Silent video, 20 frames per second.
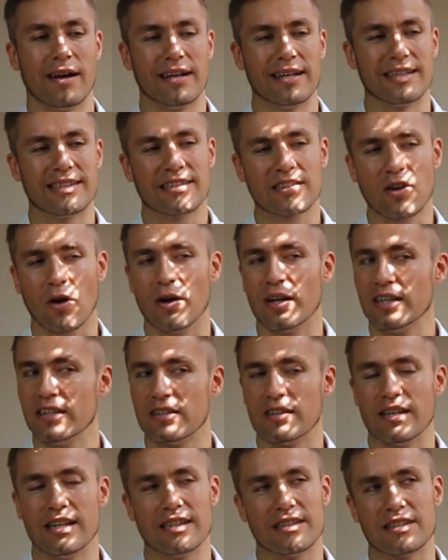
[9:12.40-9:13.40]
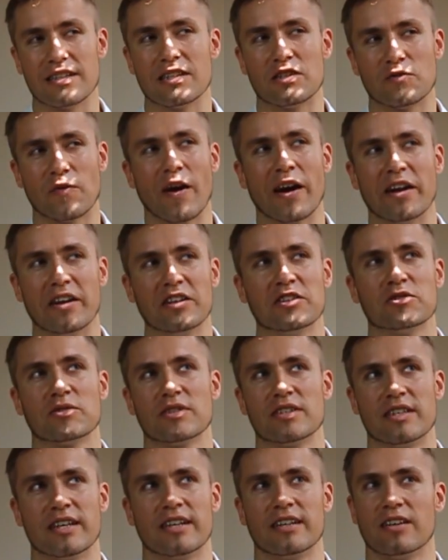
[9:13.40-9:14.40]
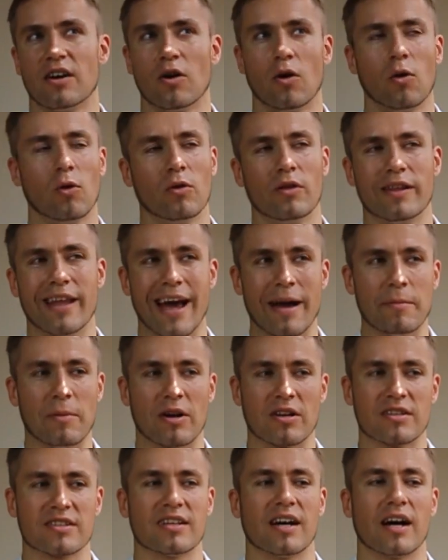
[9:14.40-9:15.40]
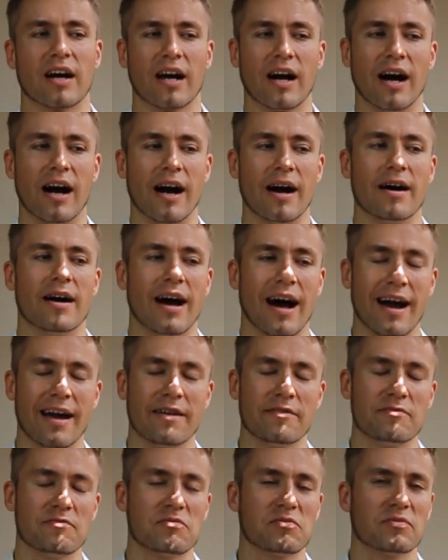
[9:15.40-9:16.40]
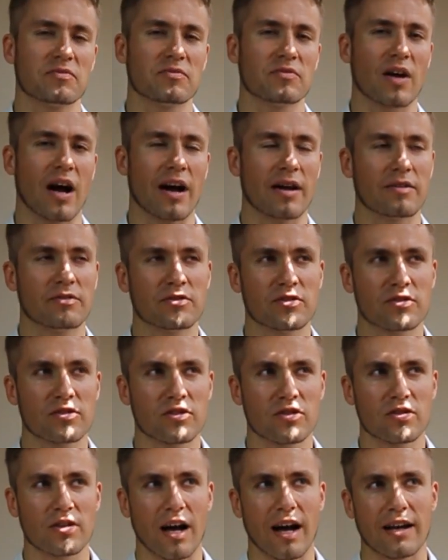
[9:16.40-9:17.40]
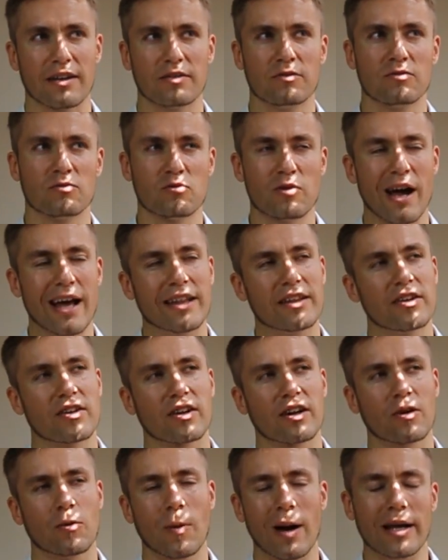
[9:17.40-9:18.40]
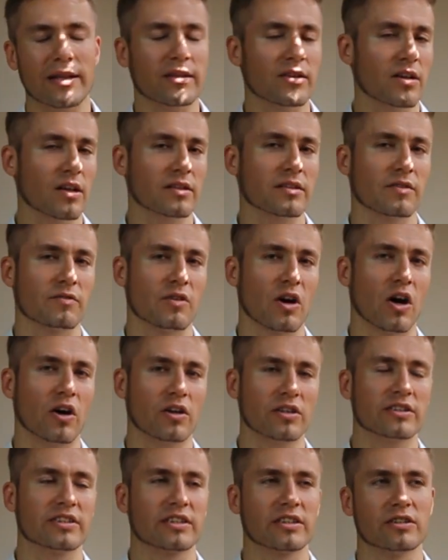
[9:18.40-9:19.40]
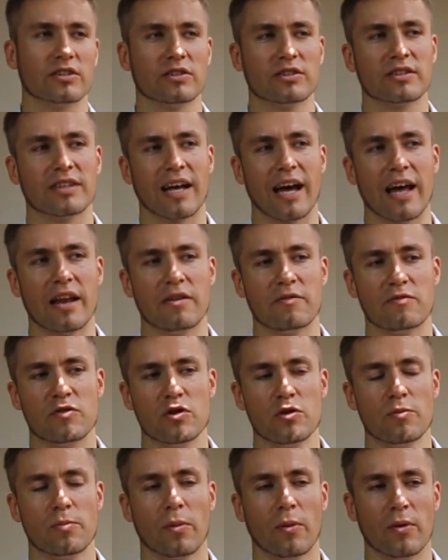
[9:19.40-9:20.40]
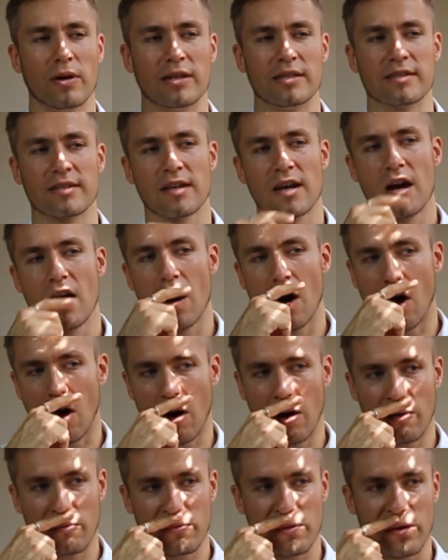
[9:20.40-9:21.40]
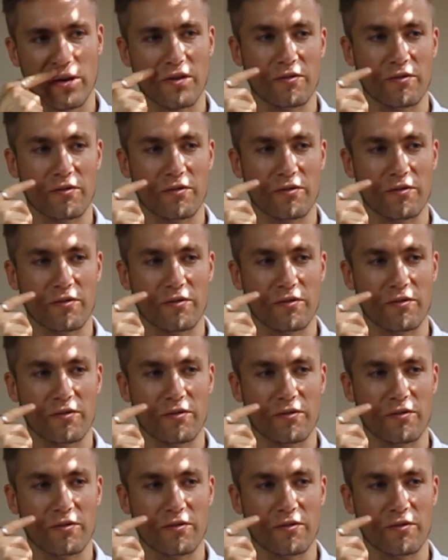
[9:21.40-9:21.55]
it's very interesting, the whole Neymar saga. I read quite a lot of articles and viewpoints of